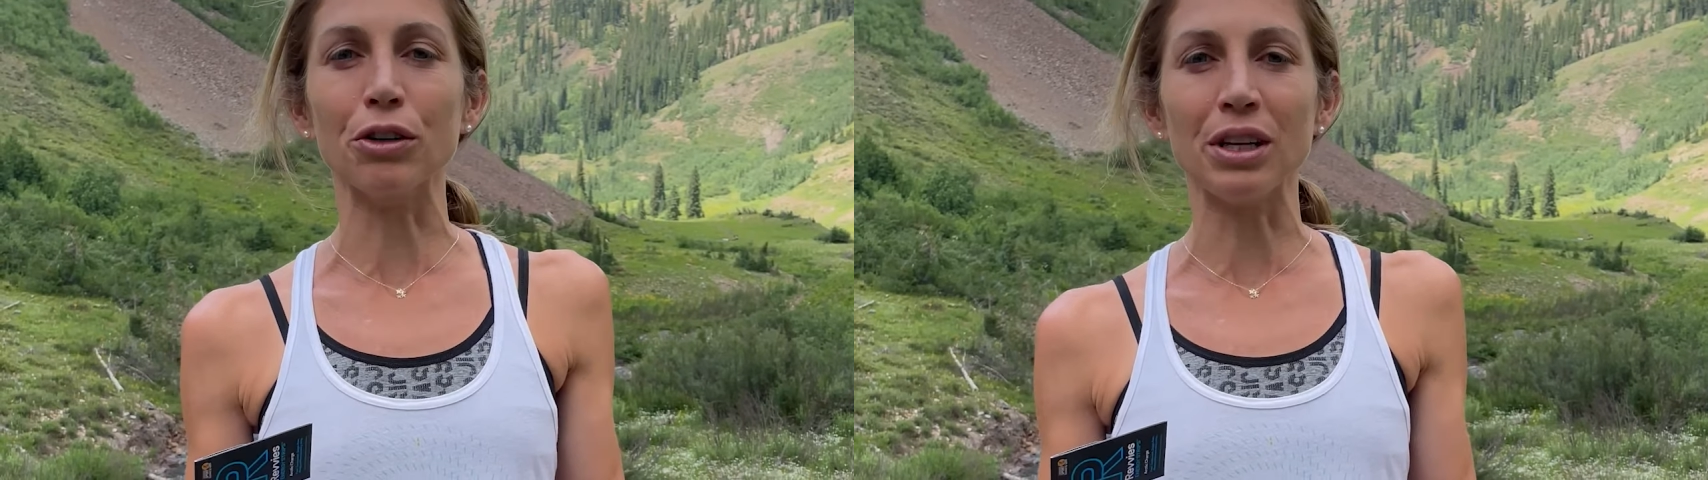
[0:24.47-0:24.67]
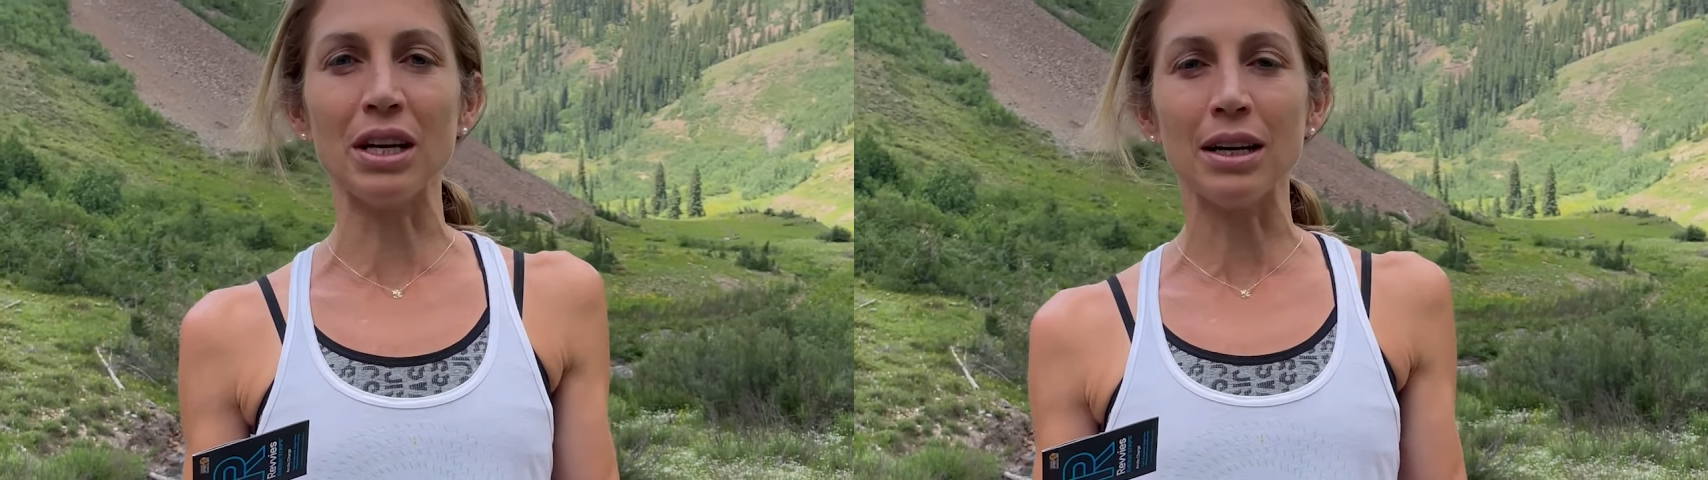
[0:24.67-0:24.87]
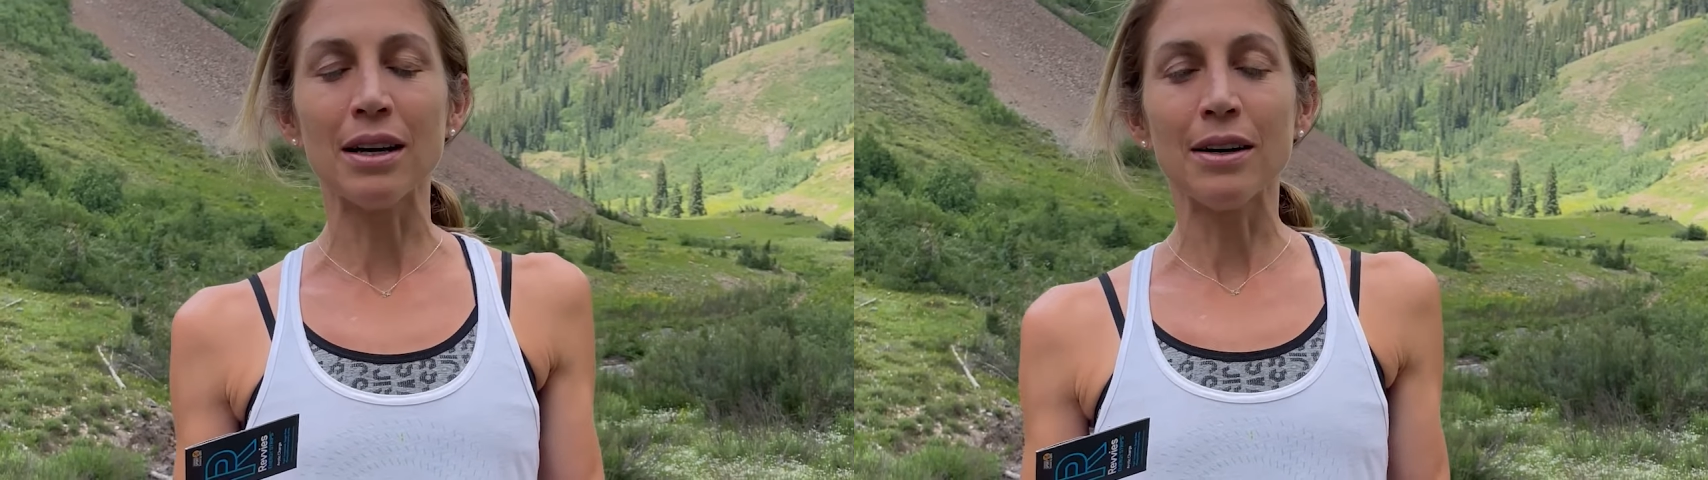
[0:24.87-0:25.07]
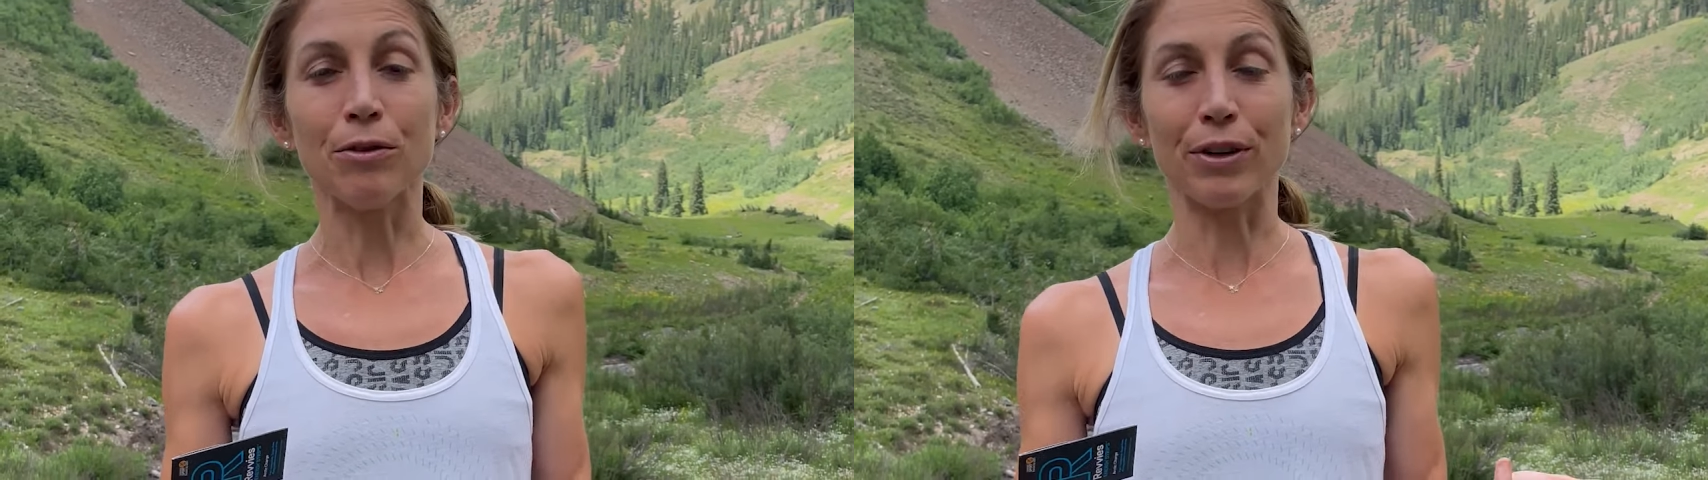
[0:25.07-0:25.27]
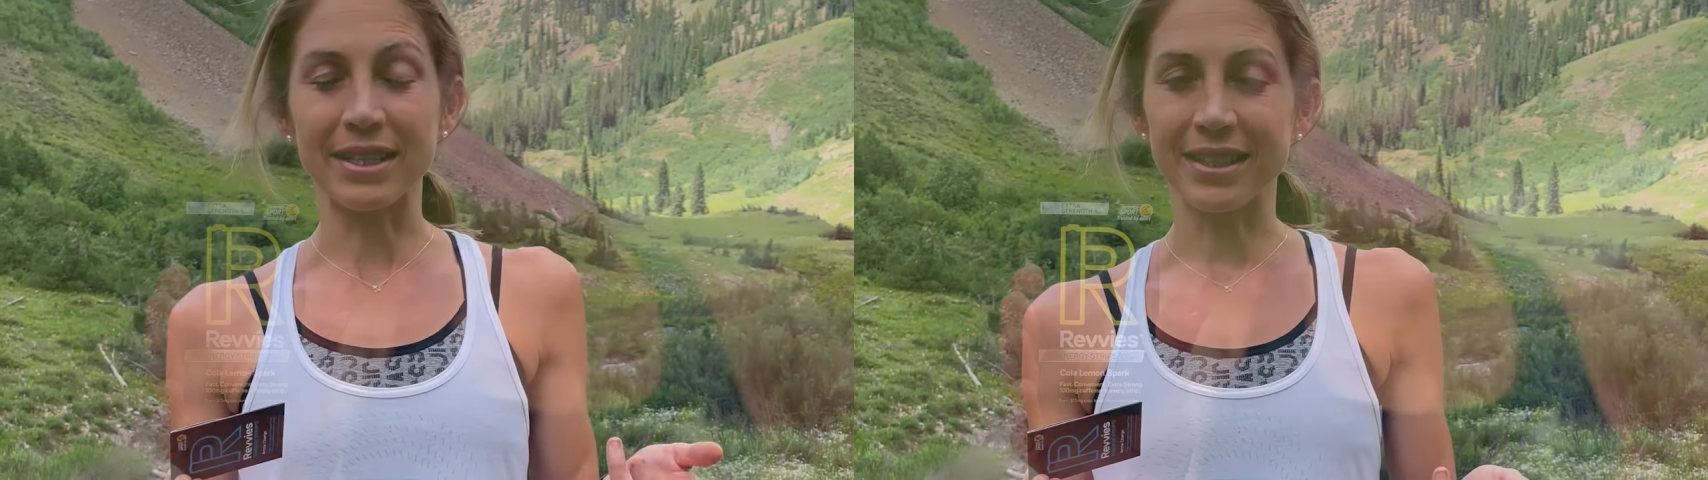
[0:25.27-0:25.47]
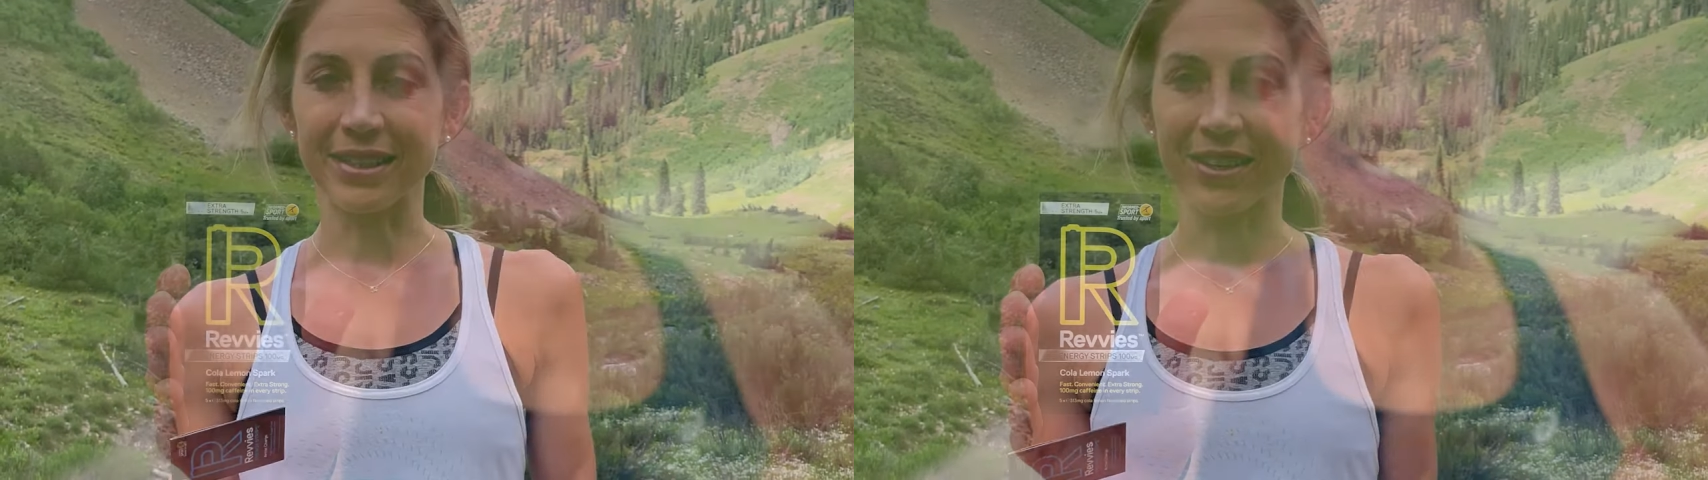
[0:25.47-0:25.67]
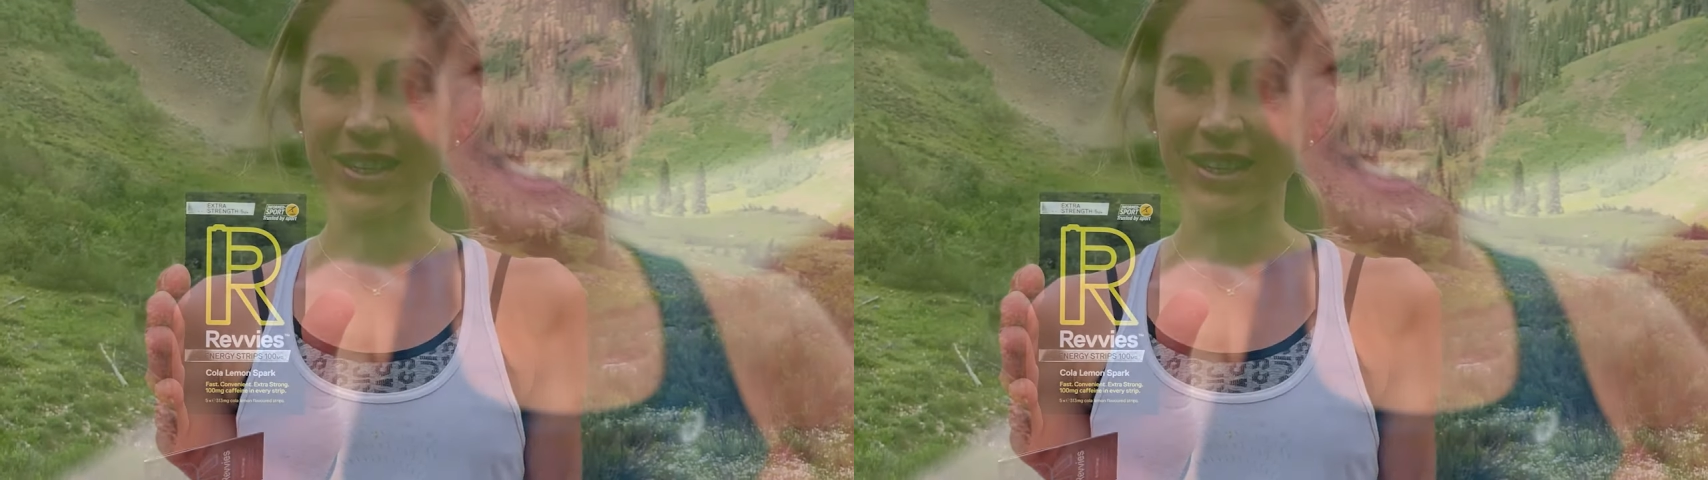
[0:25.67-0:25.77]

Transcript: early races on